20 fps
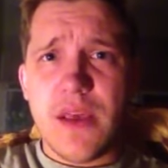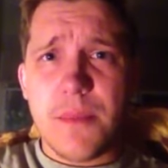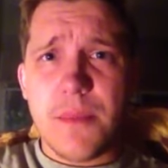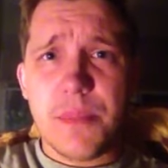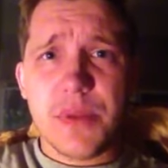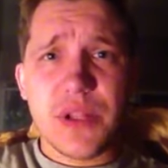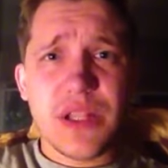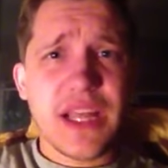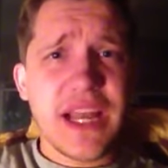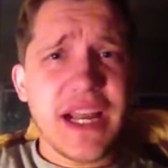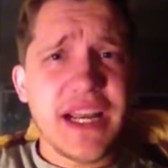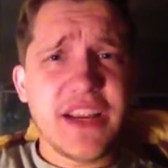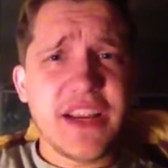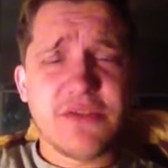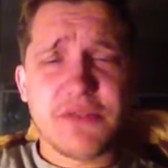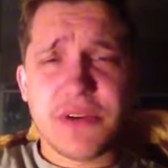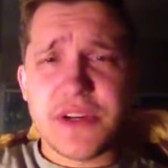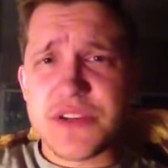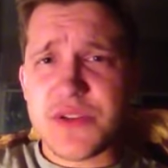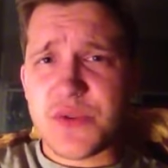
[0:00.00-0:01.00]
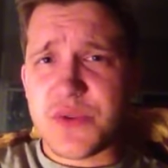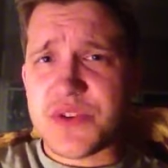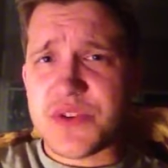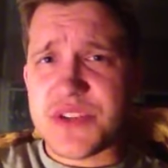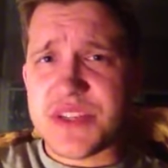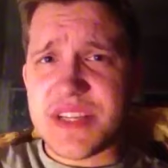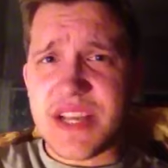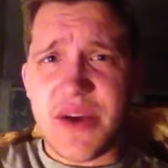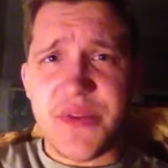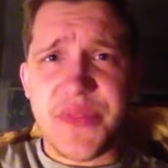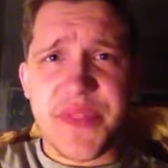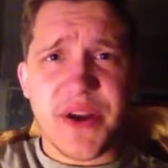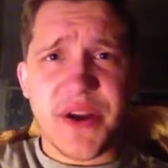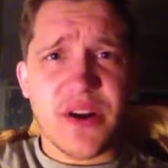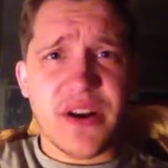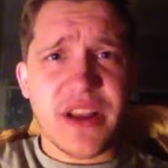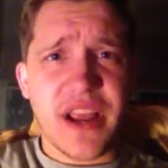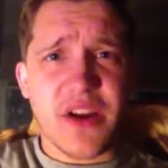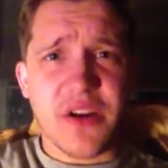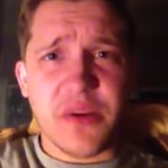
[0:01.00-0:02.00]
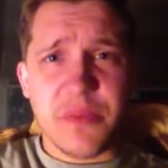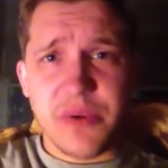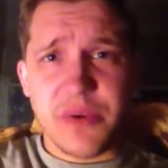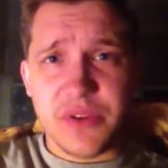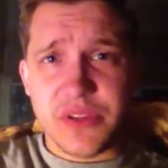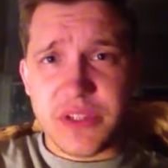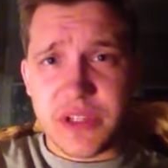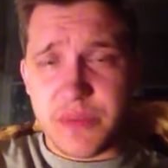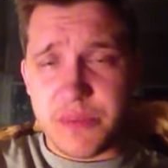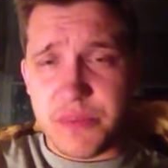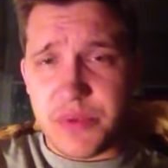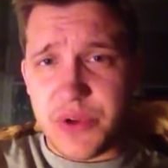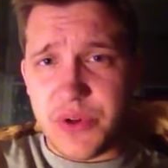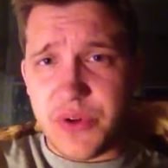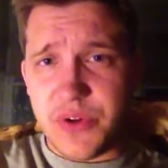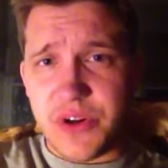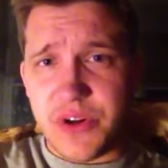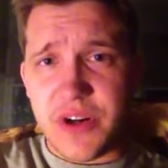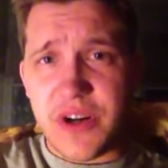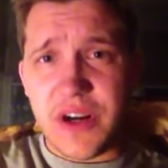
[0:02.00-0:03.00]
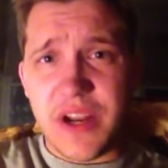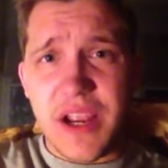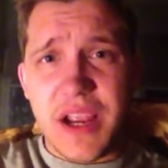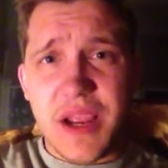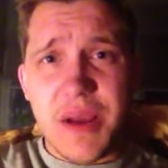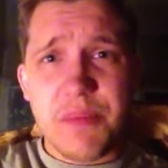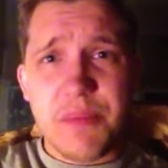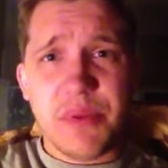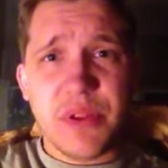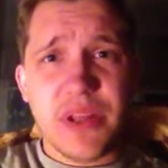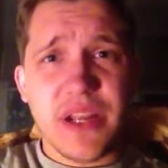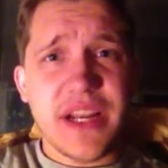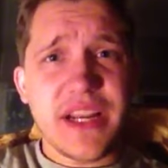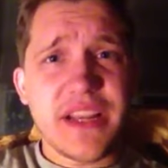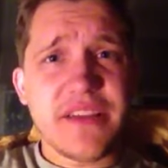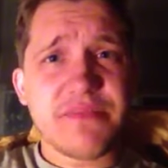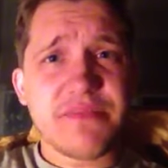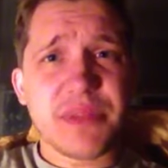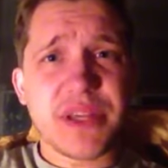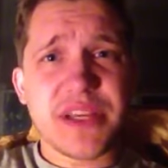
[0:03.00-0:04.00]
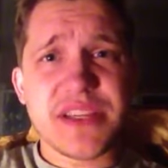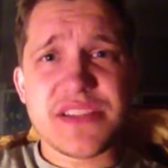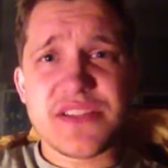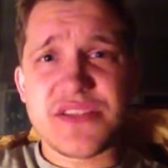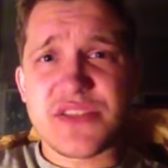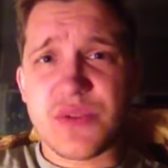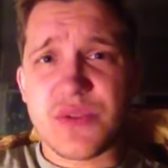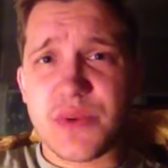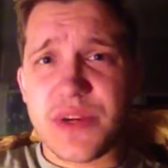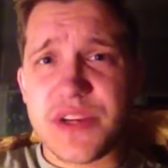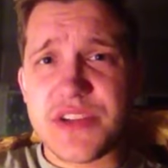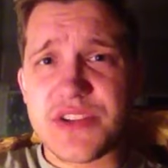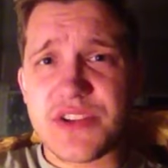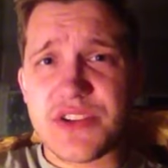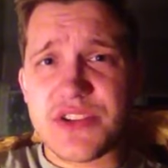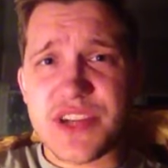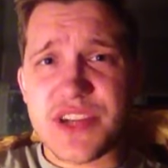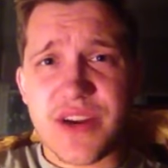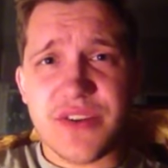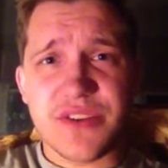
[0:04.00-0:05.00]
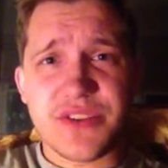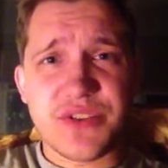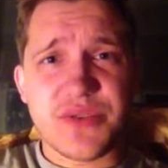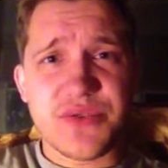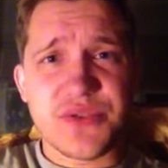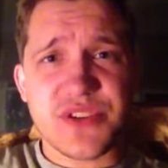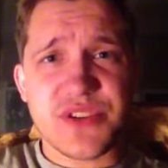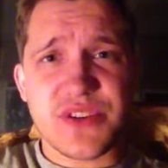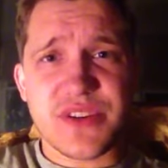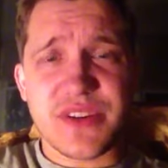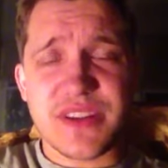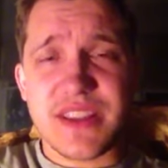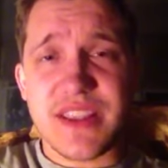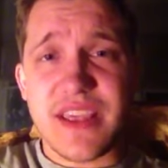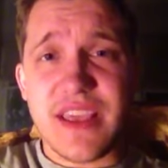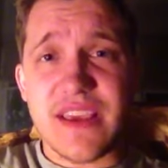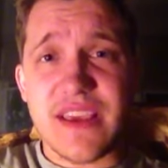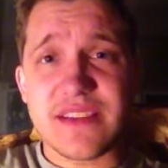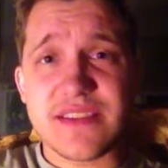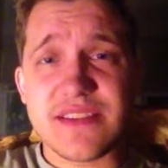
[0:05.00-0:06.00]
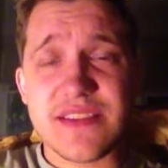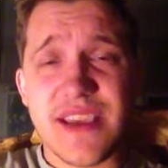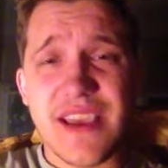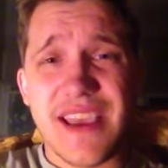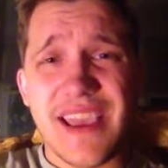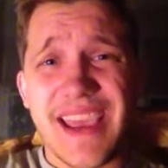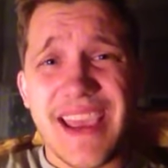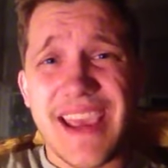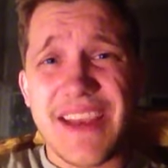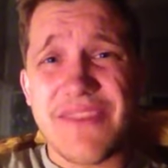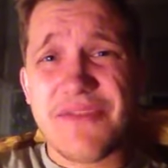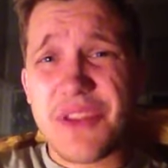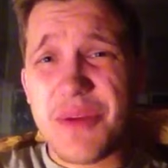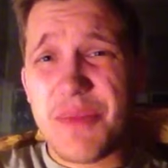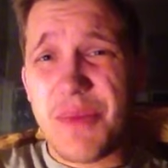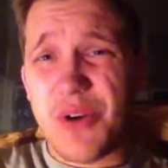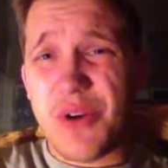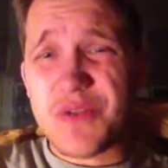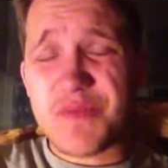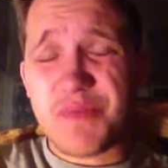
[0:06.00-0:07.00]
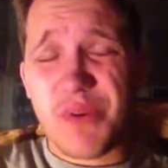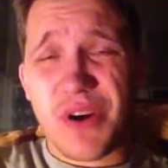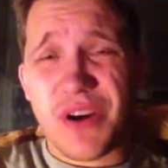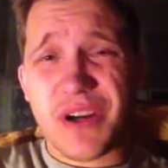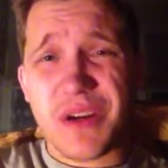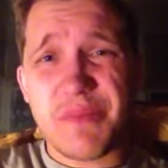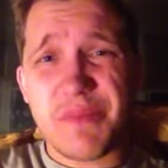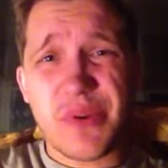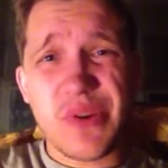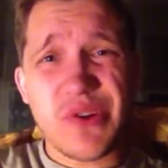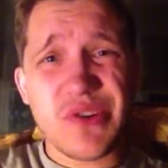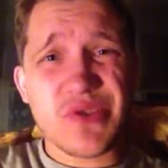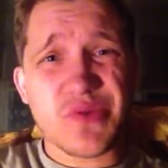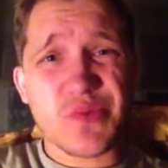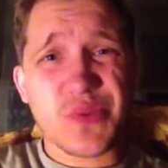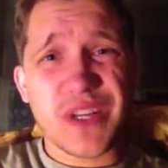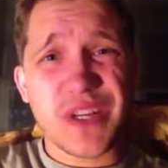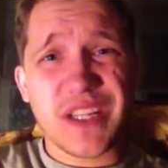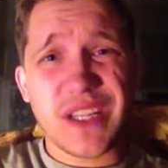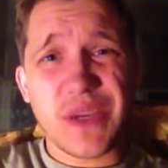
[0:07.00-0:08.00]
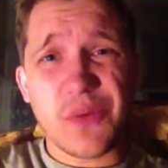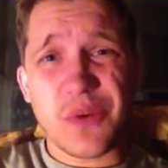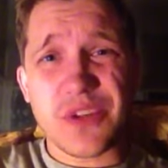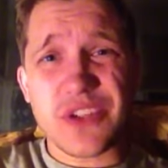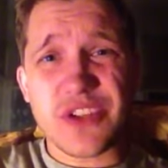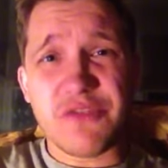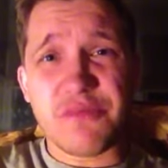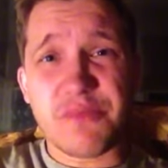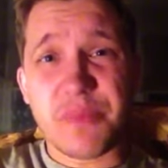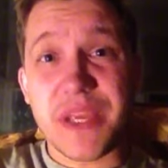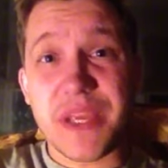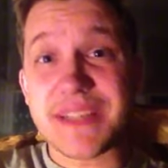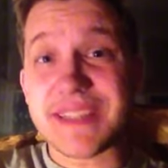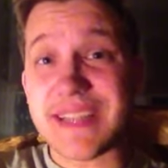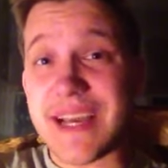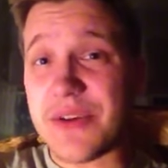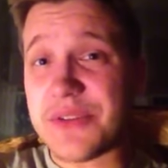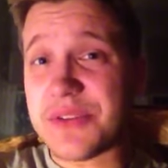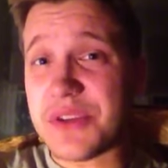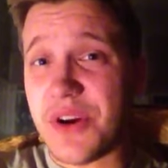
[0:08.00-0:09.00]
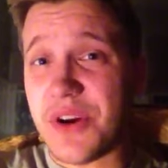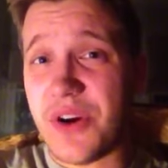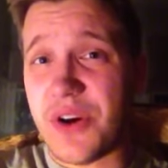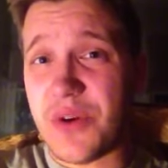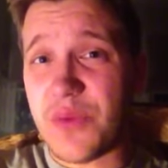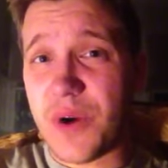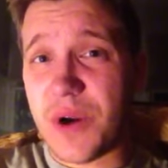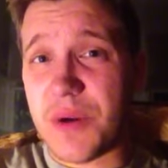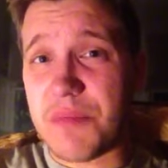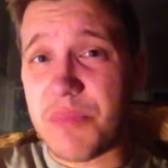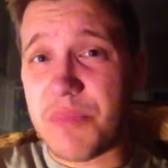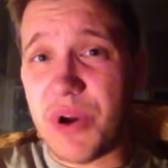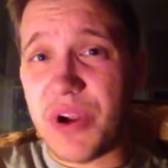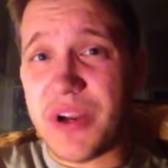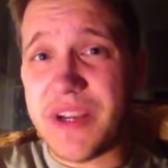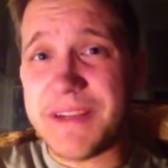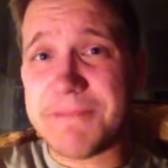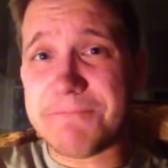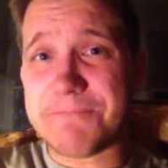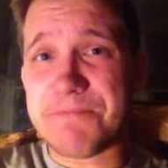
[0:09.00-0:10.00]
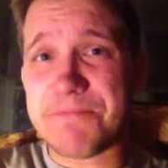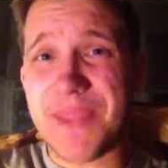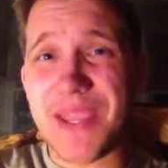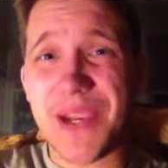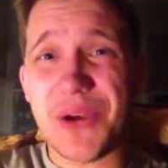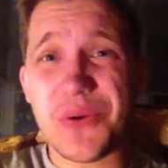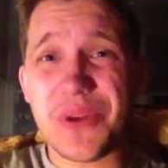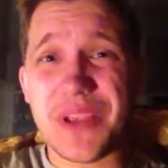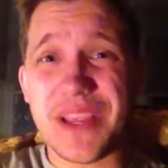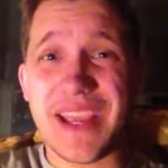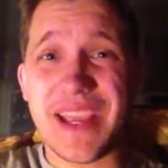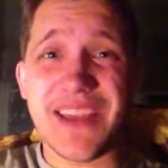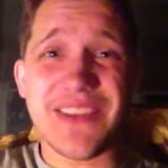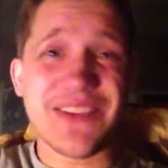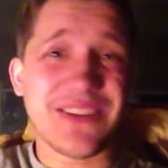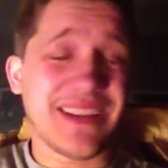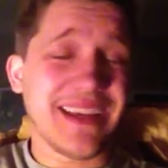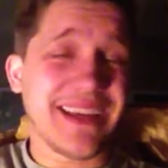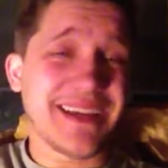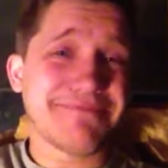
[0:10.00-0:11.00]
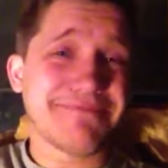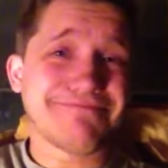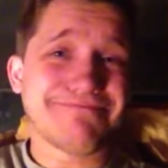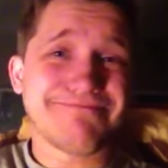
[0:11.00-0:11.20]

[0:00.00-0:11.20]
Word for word: Plenty of resources out there on how to build a computer plenty of places to research how to do certain things. And for the most part, computers really, once you've picked out the hardware and bought it, they go together like